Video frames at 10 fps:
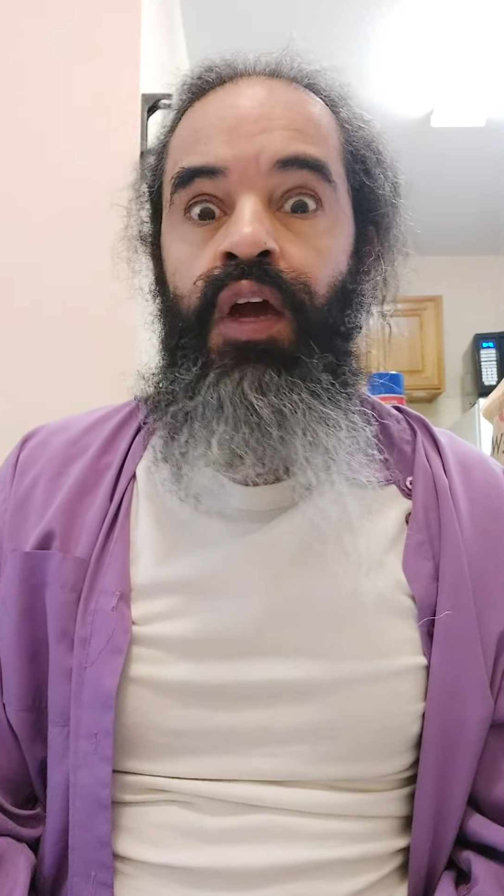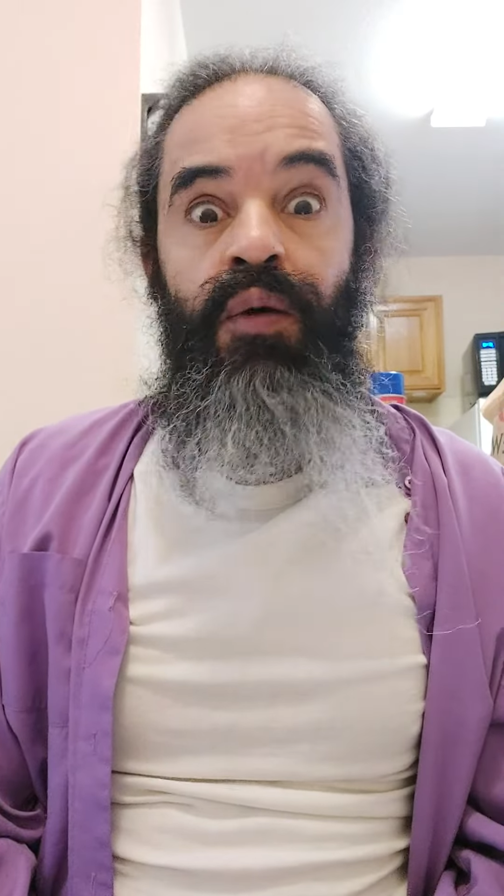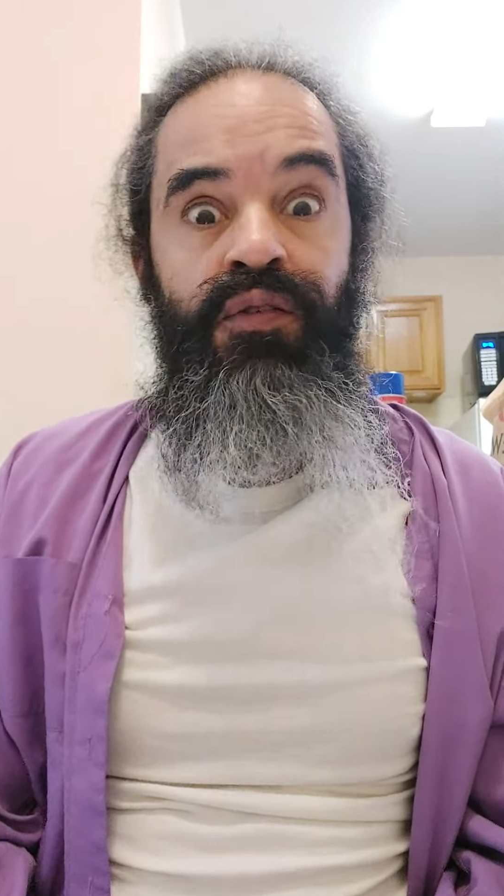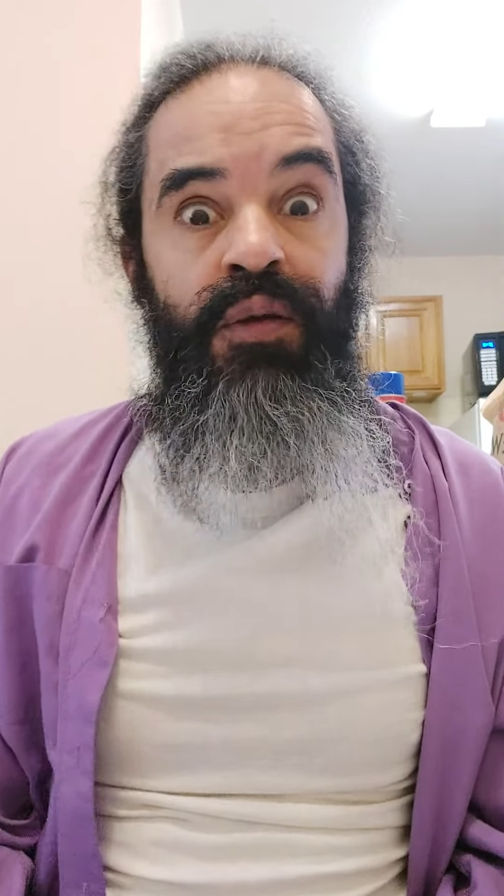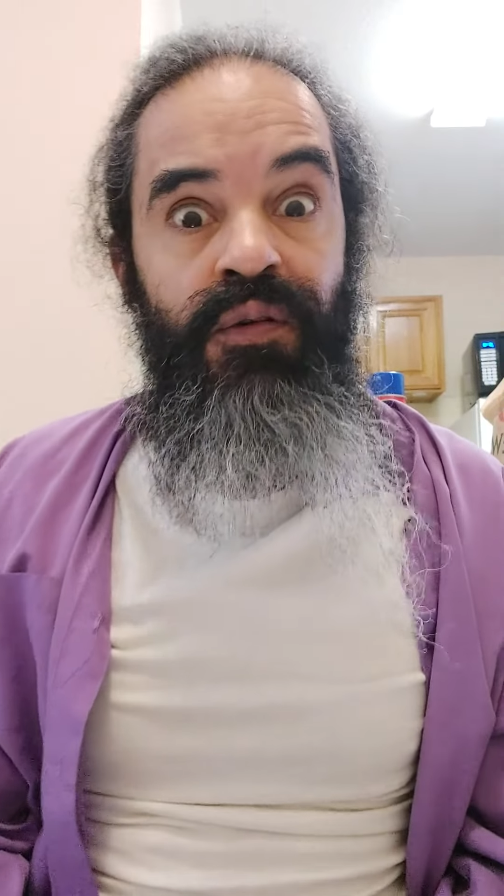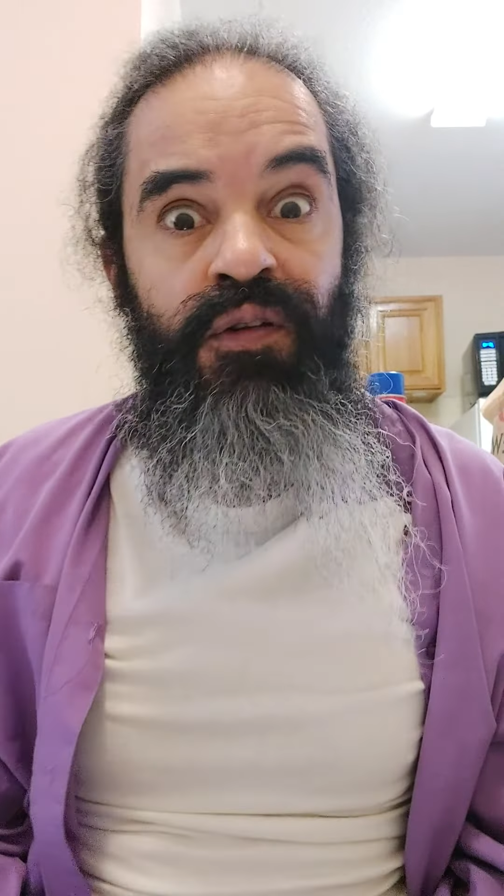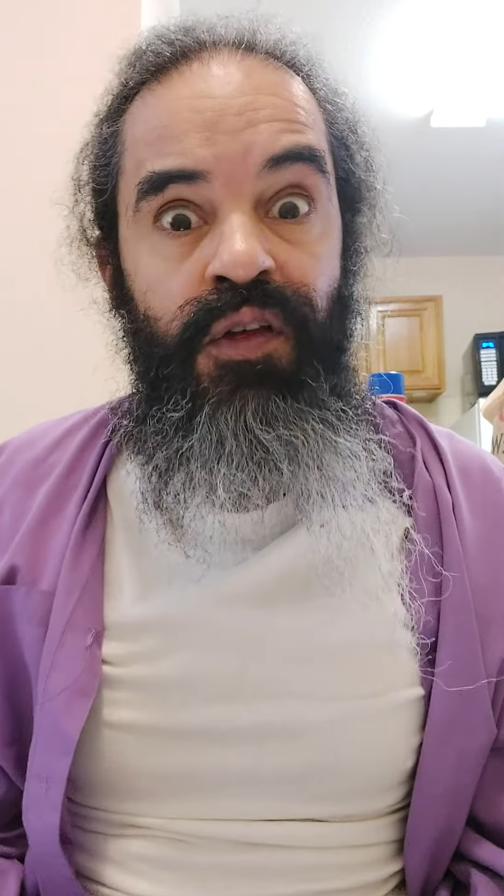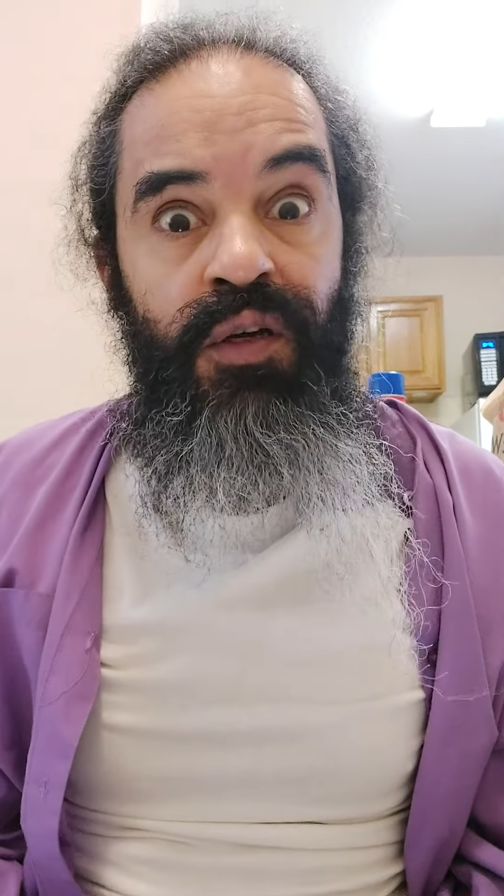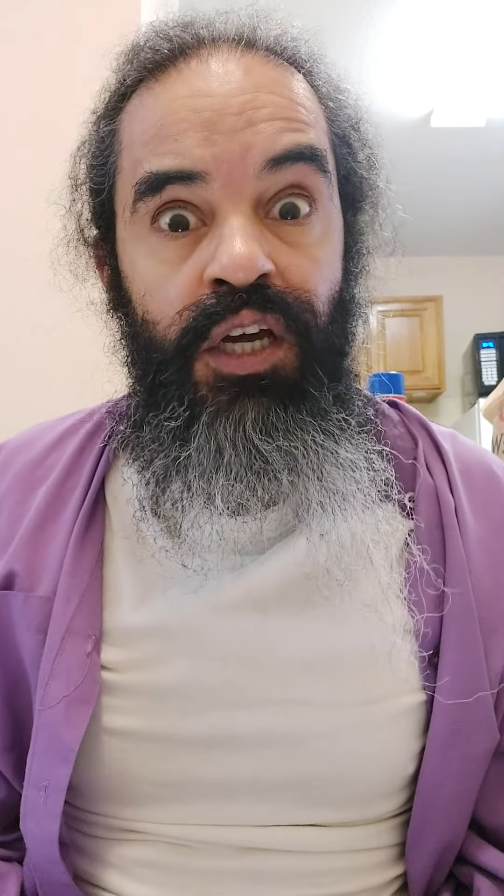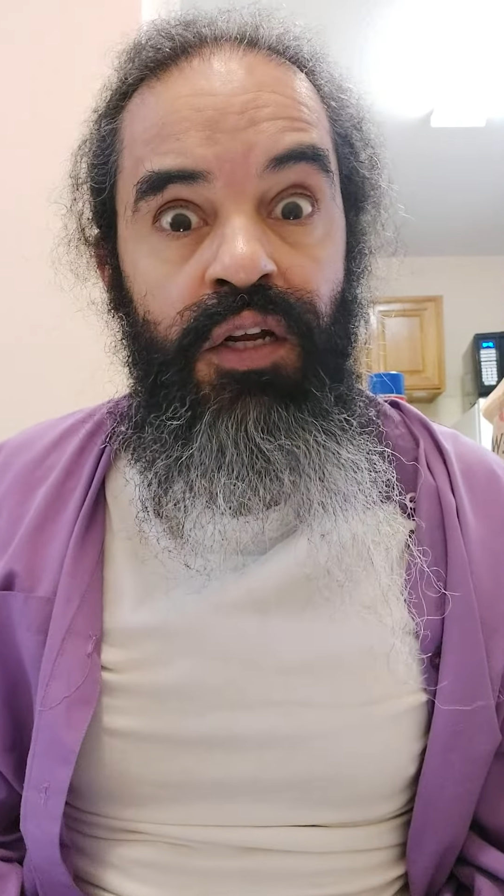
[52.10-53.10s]
I was able to
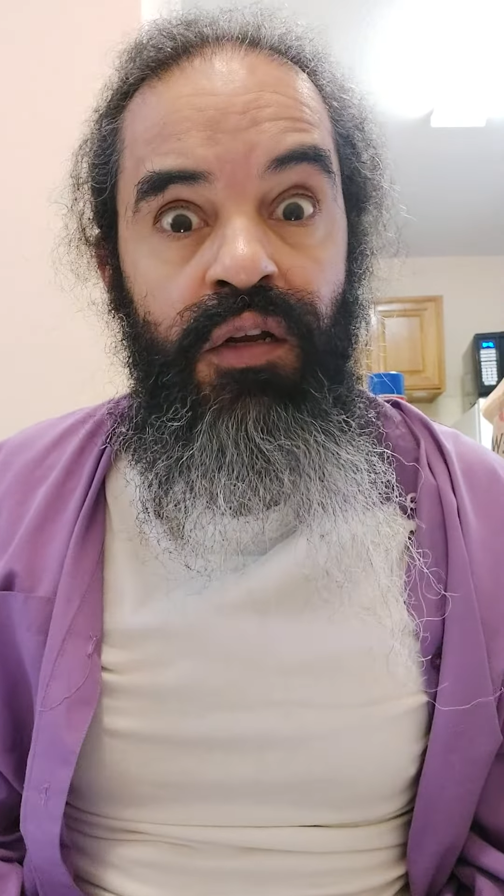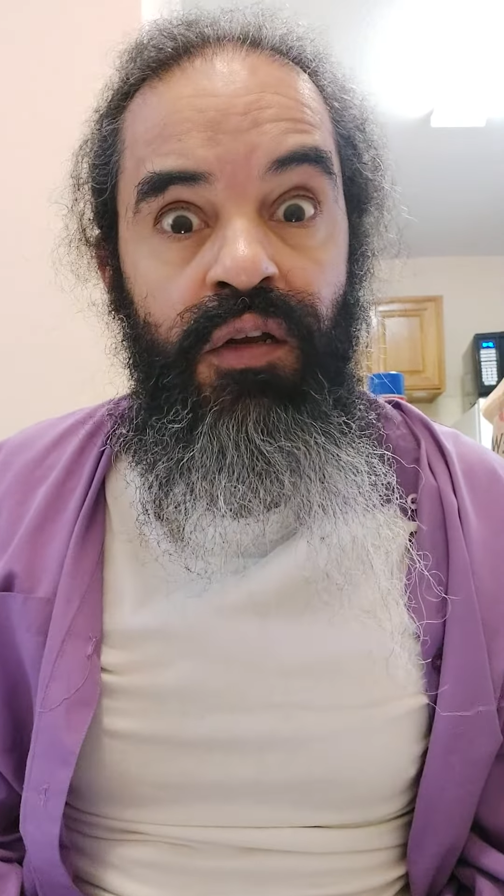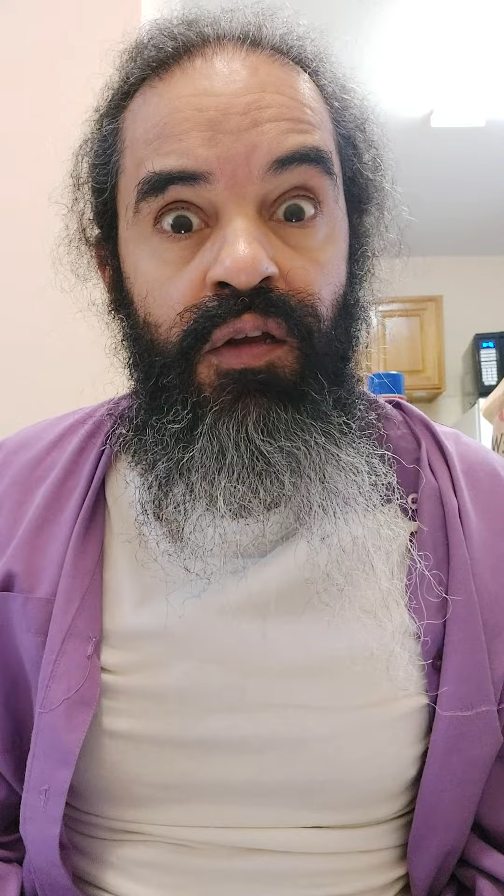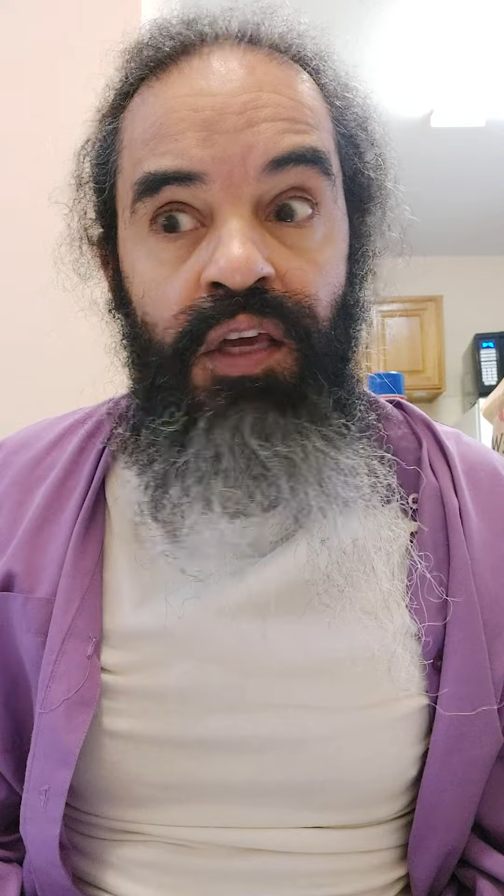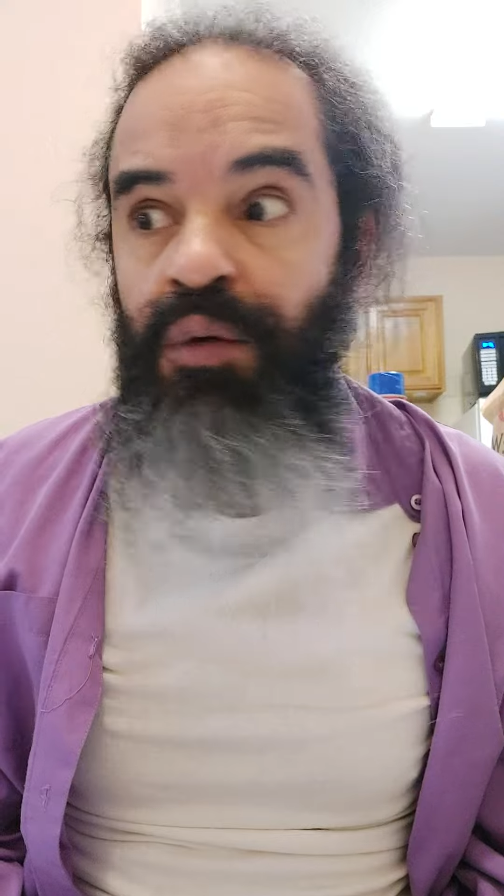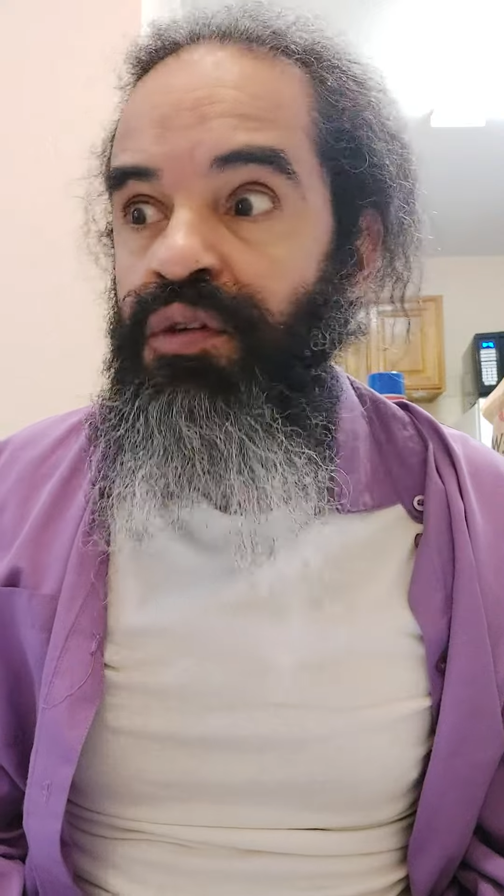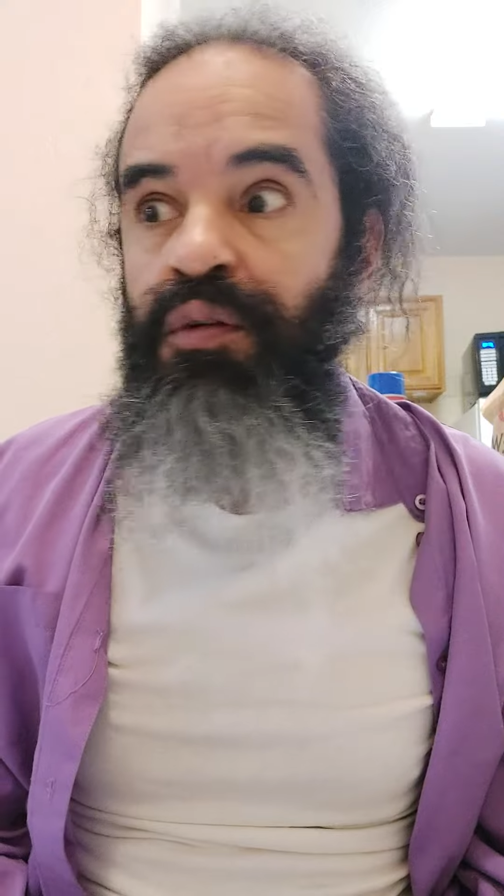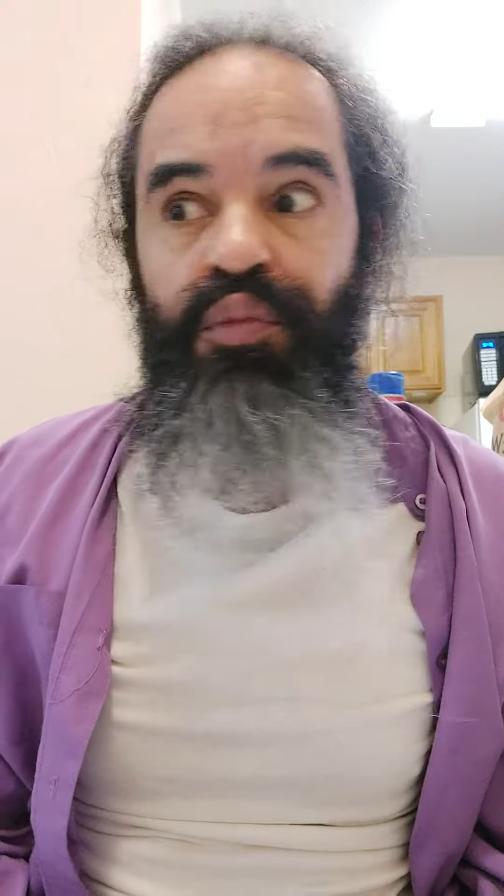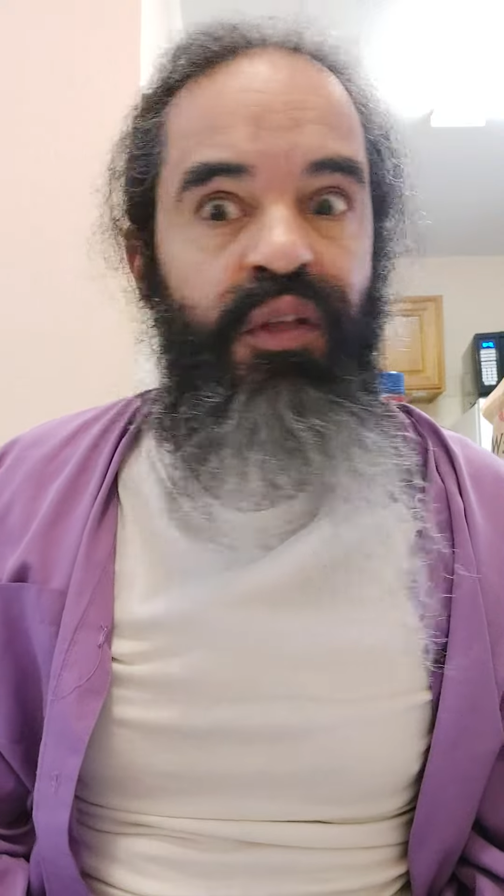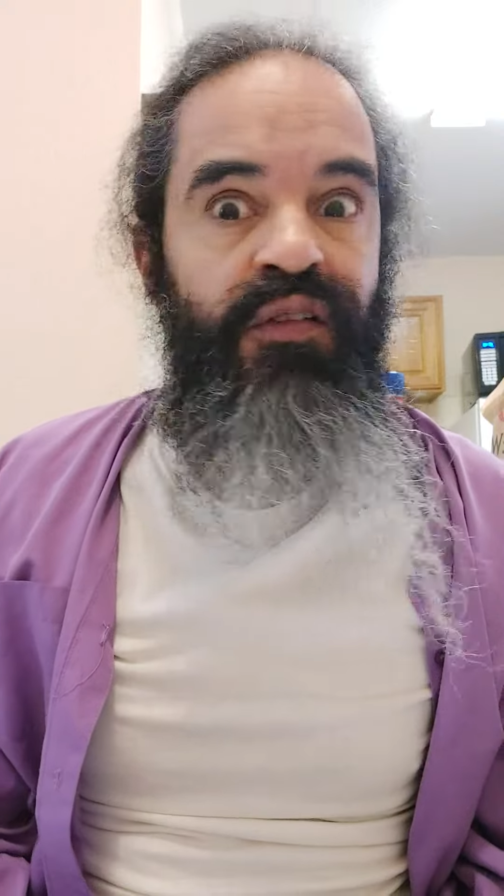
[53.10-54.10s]
do it. It was
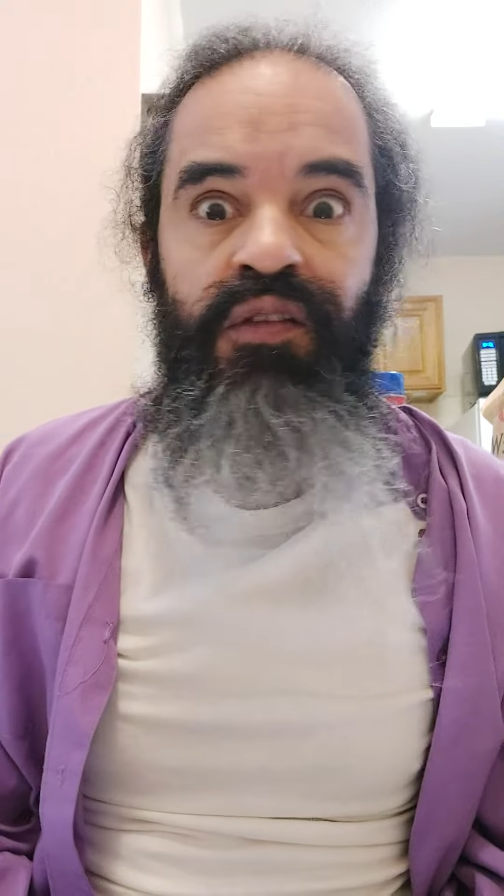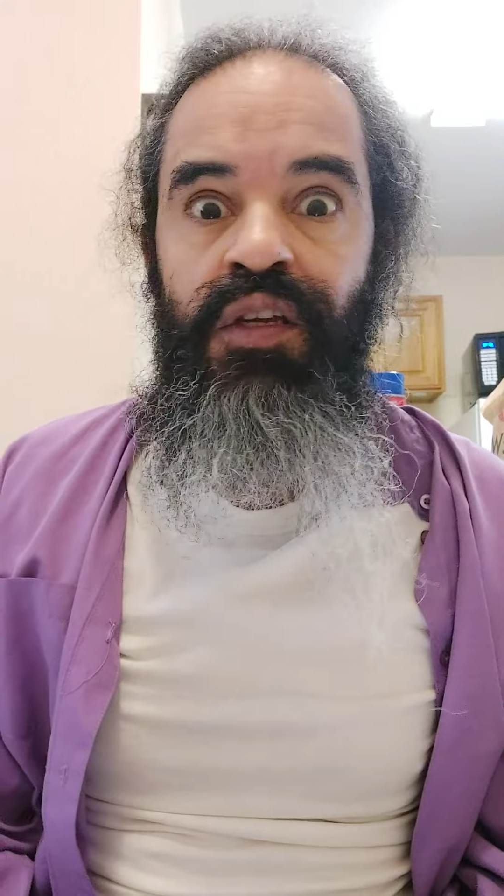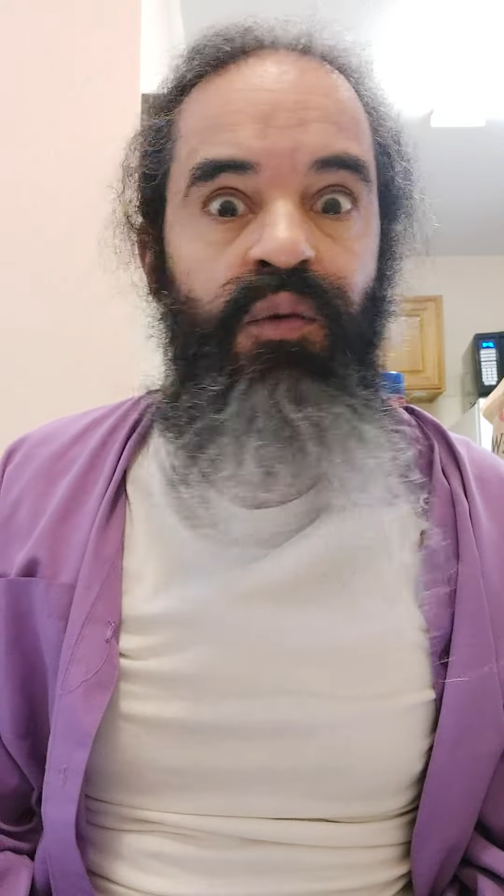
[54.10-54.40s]
a blessing.